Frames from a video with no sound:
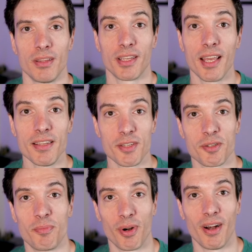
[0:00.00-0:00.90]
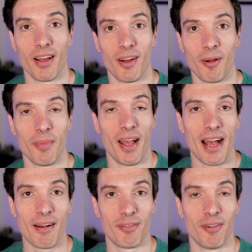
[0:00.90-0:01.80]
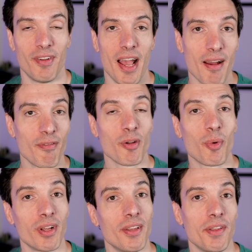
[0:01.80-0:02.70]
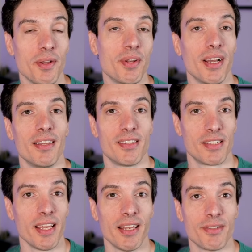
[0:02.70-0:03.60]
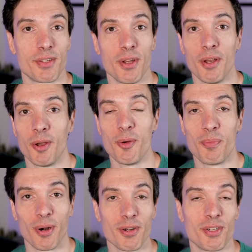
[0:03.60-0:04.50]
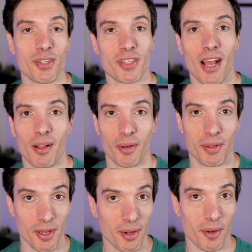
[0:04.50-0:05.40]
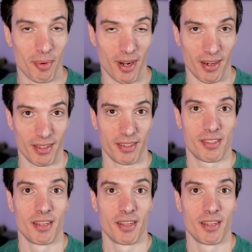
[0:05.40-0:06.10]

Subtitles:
case is brought on behalf of everyone in the United States who purchased Aloe Yoga products.